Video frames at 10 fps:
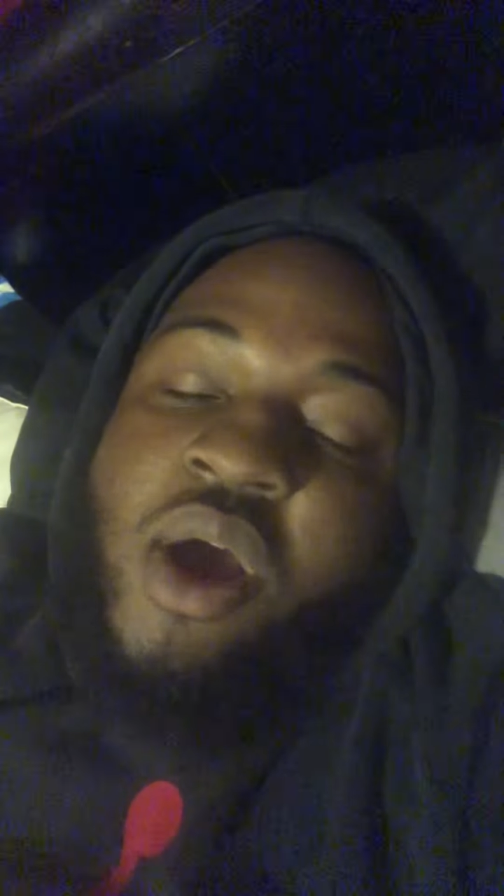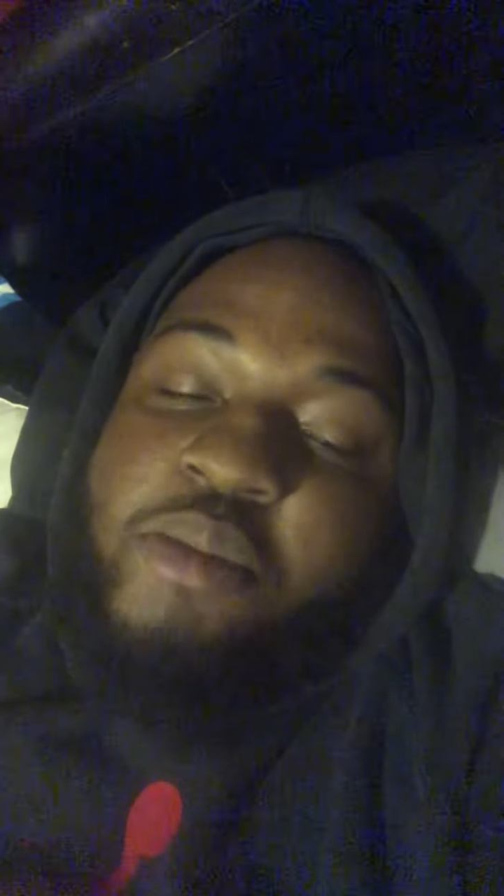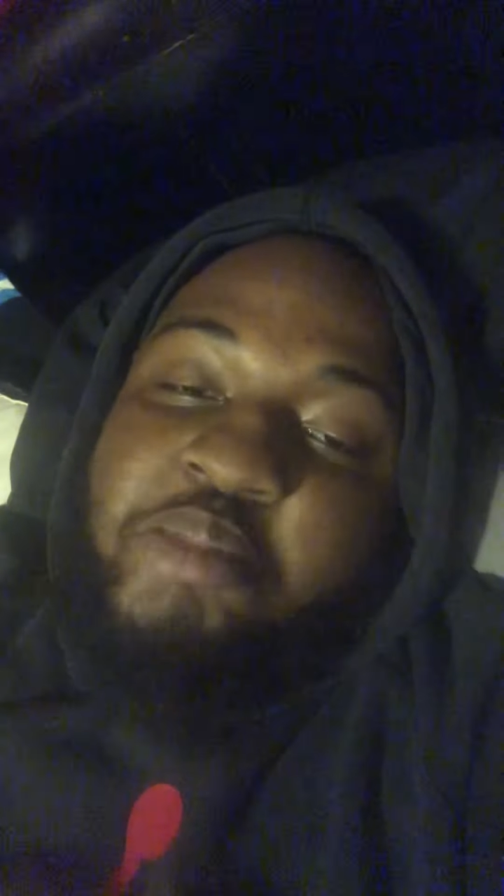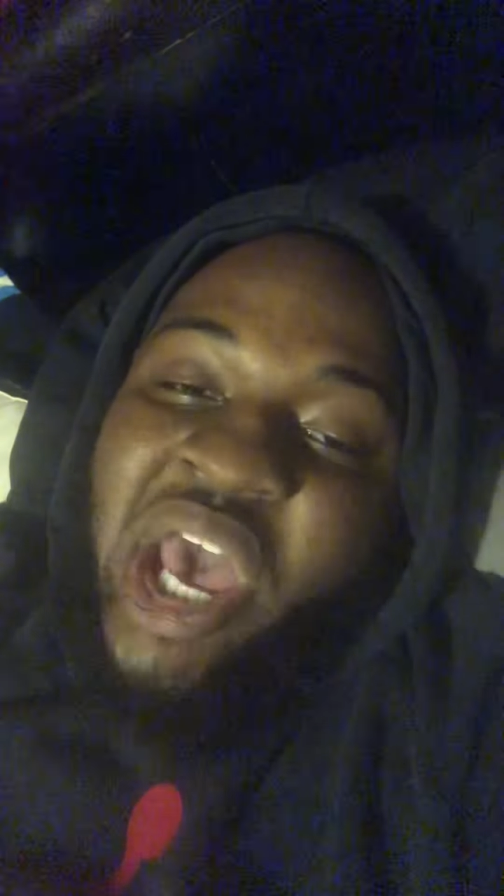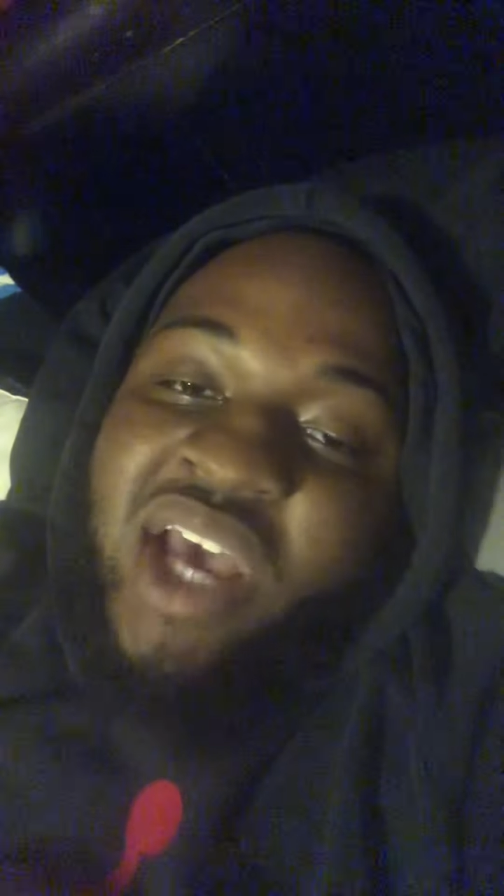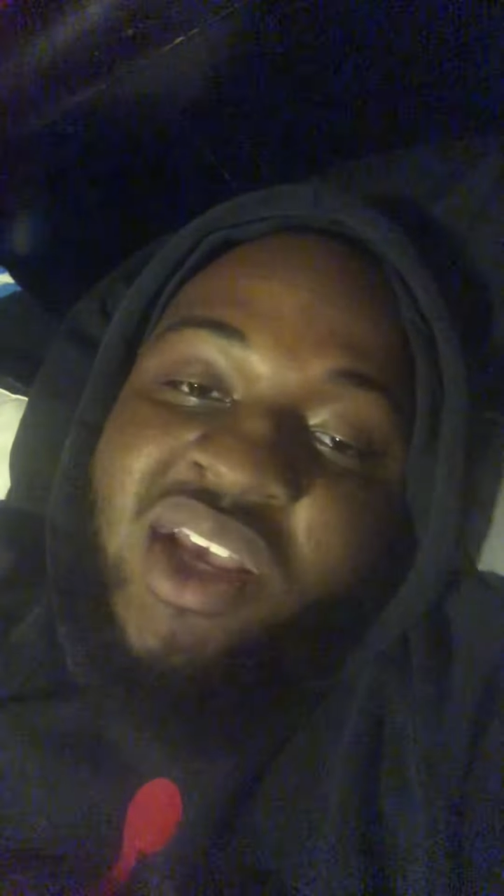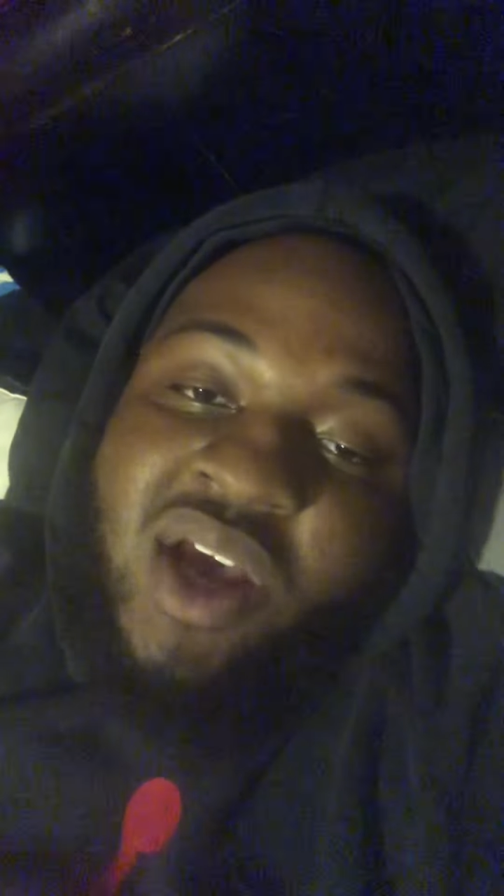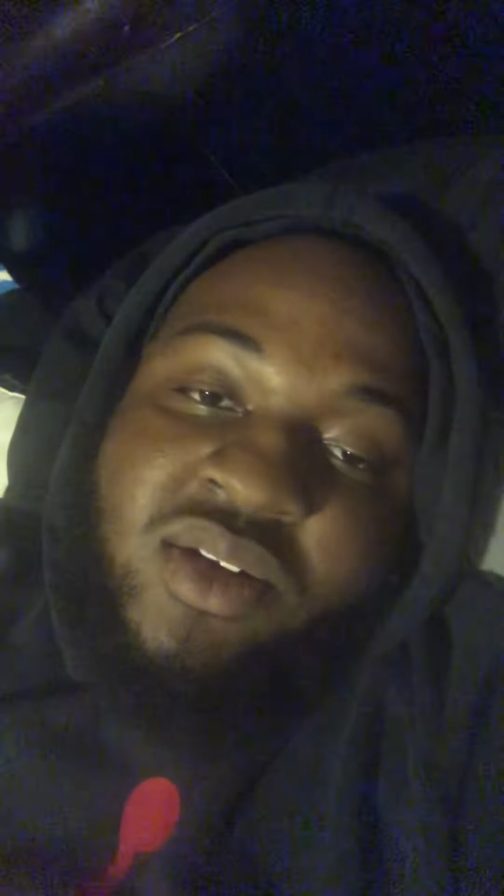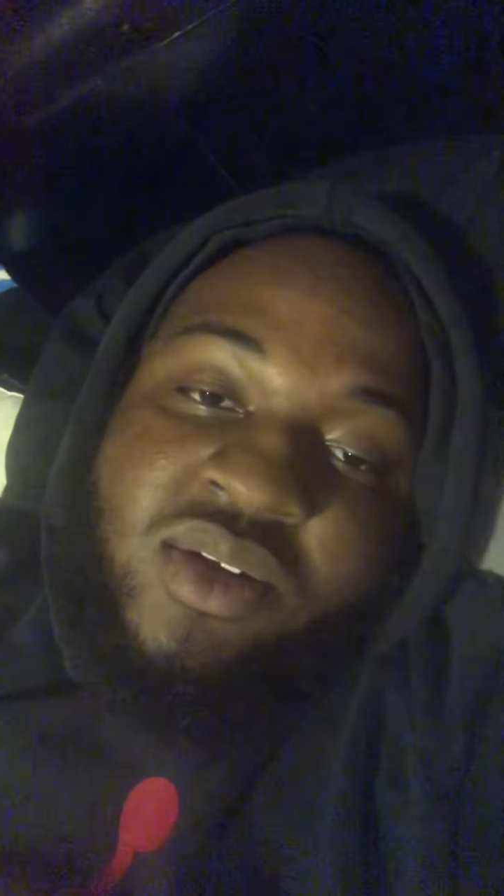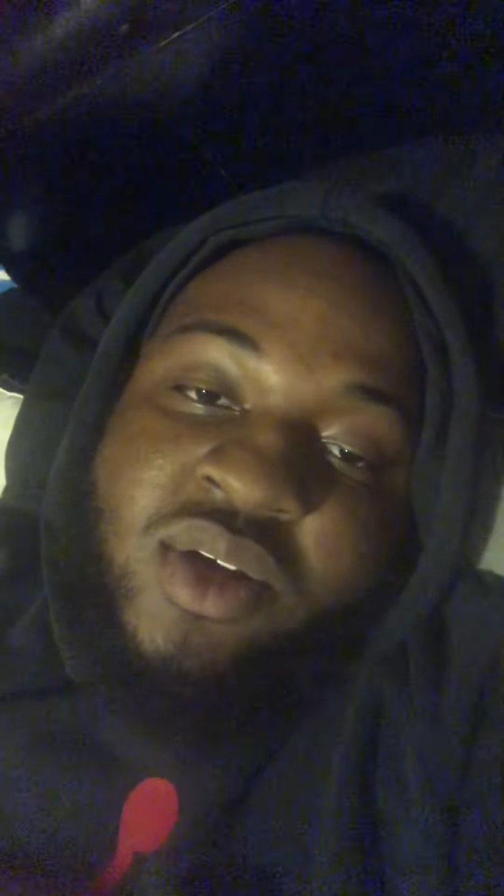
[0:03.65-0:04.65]
Back
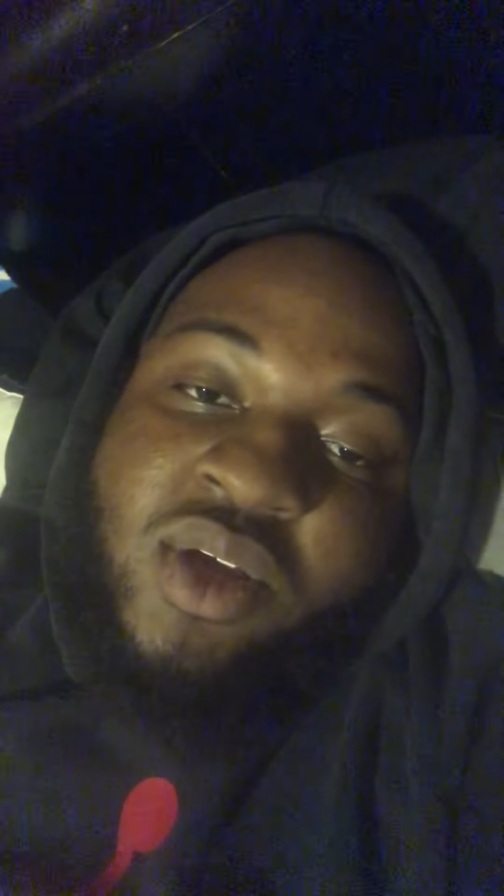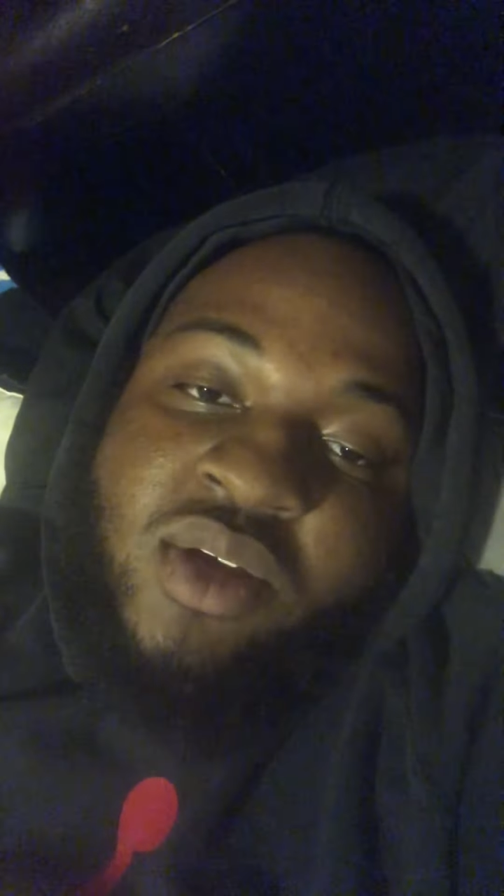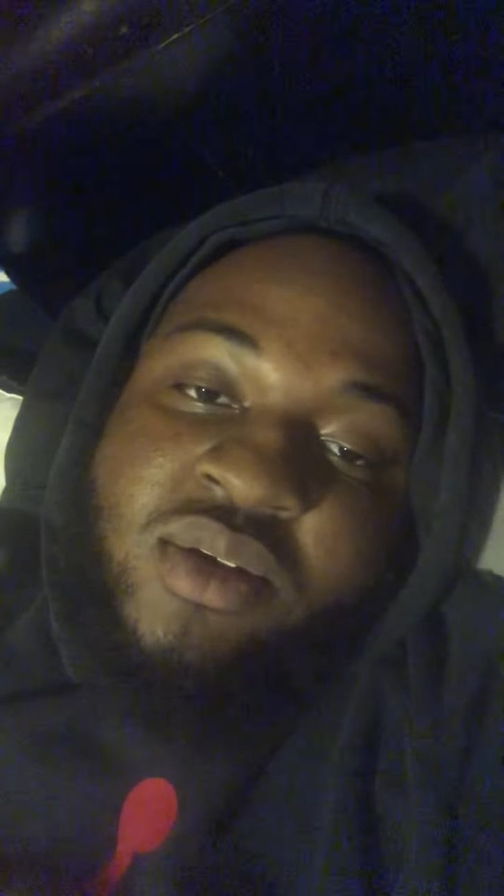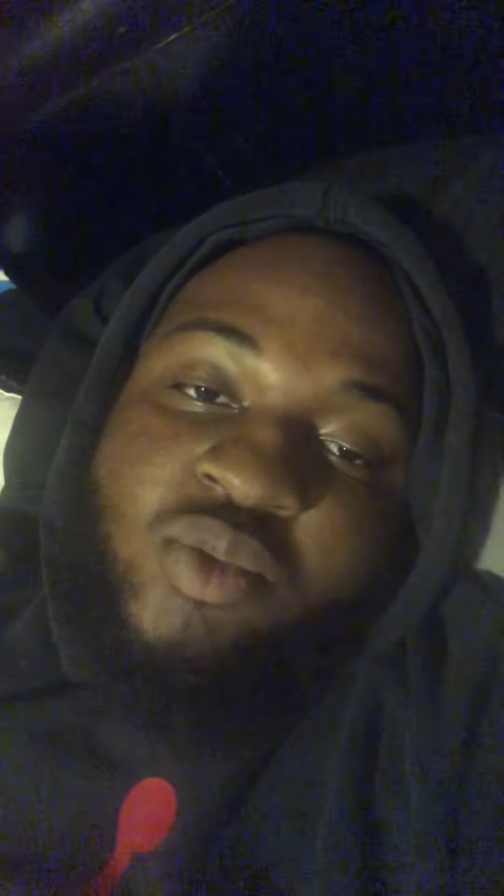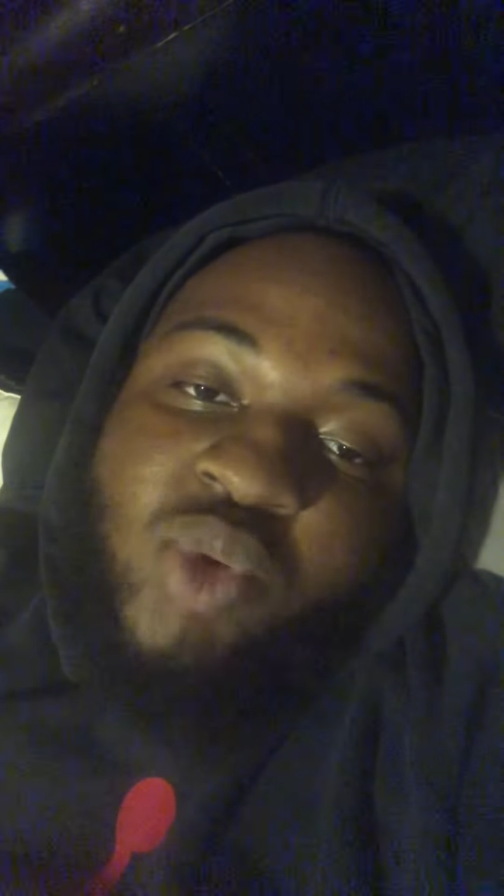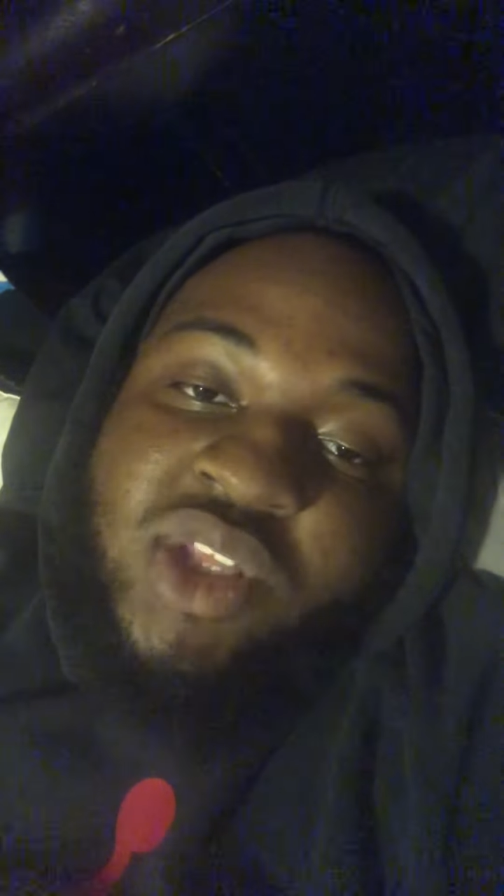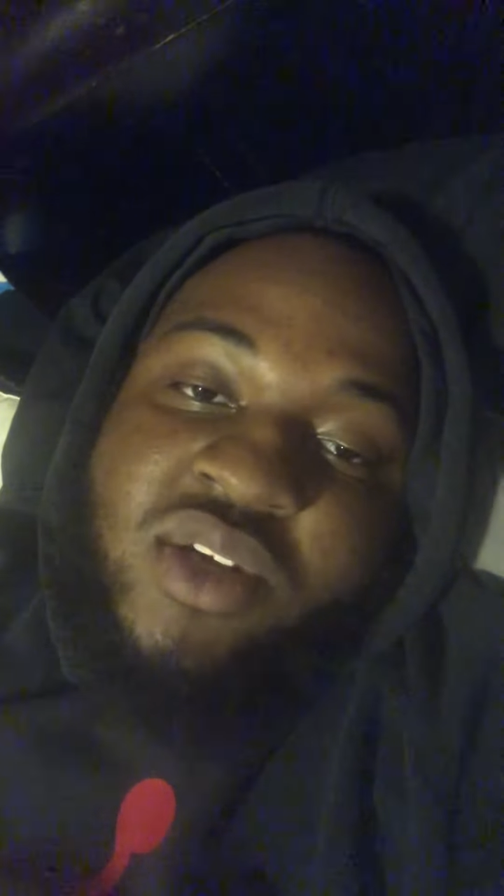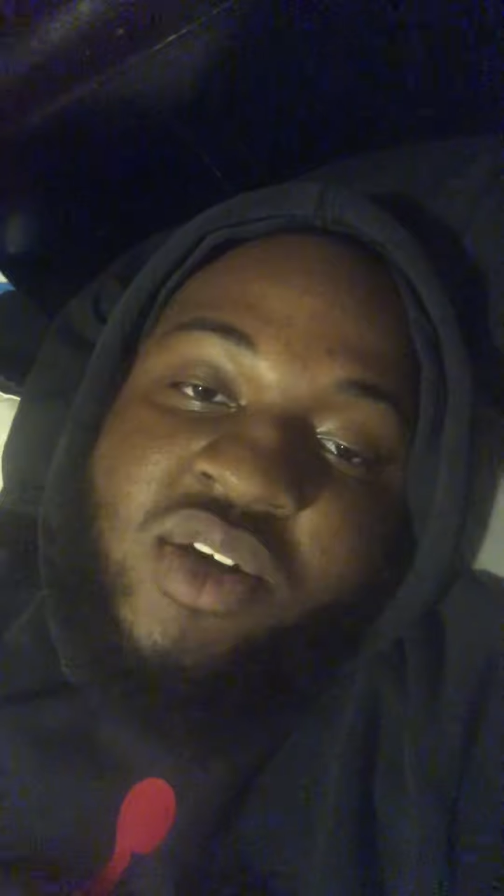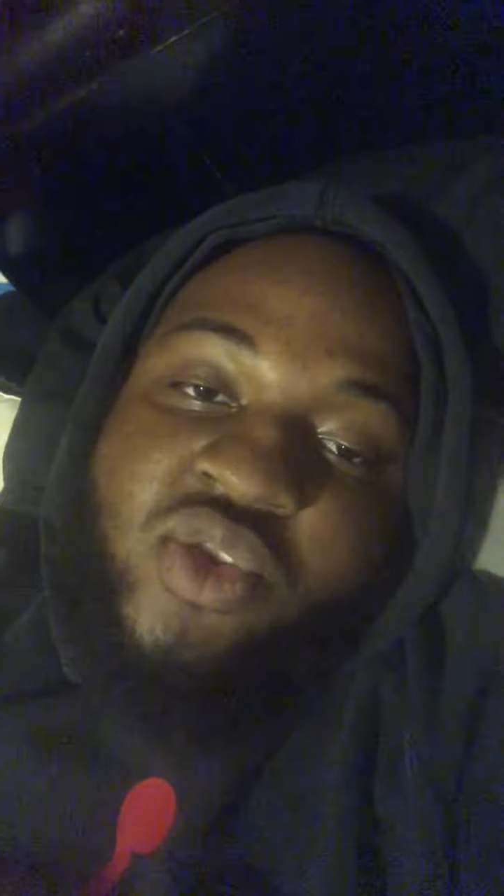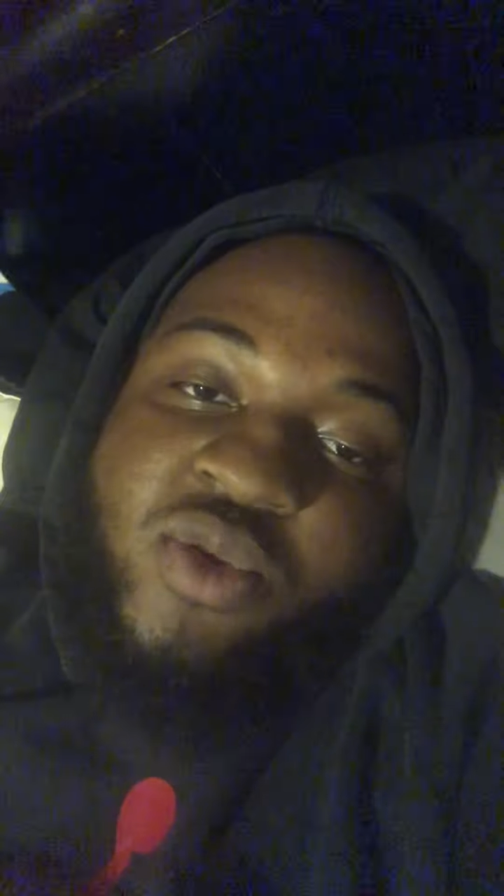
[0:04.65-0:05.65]
at it again with
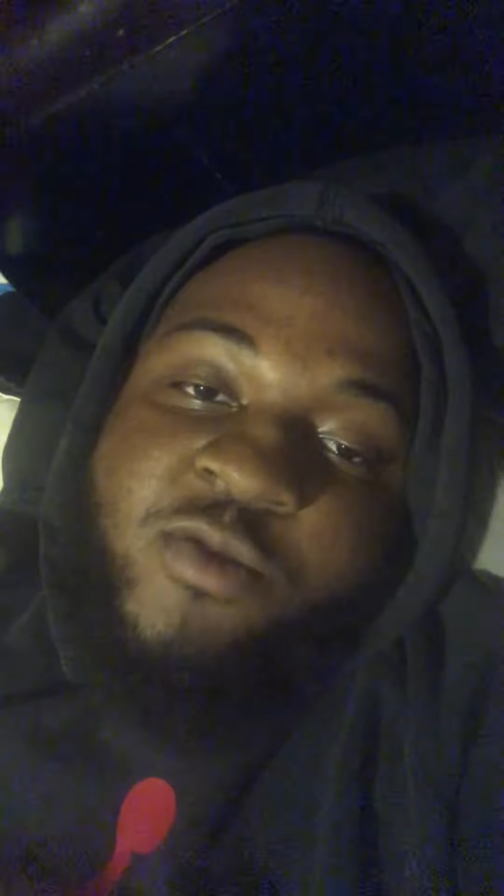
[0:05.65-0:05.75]
another